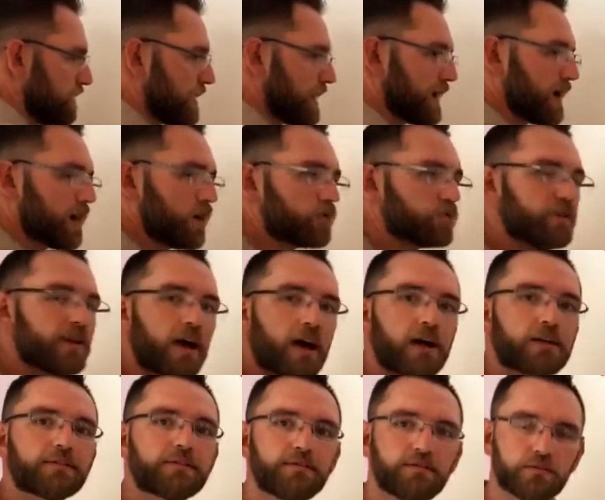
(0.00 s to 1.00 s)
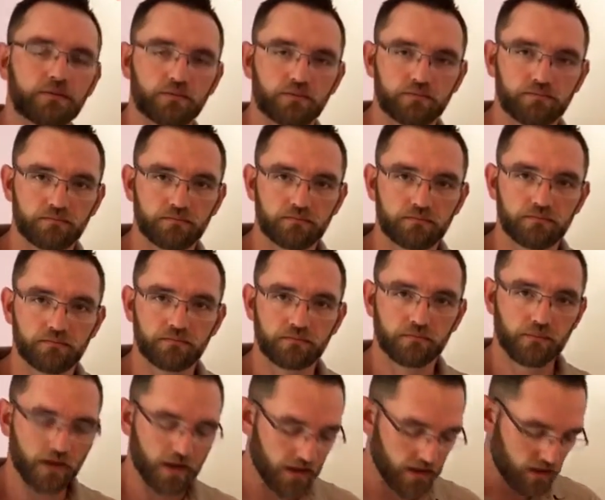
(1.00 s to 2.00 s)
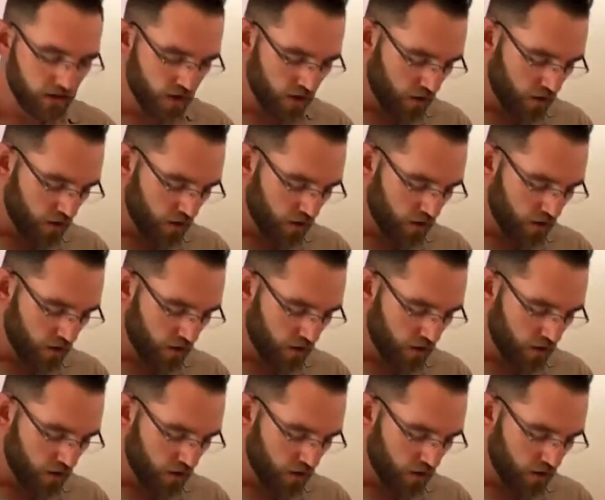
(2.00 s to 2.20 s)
How not to. Okay?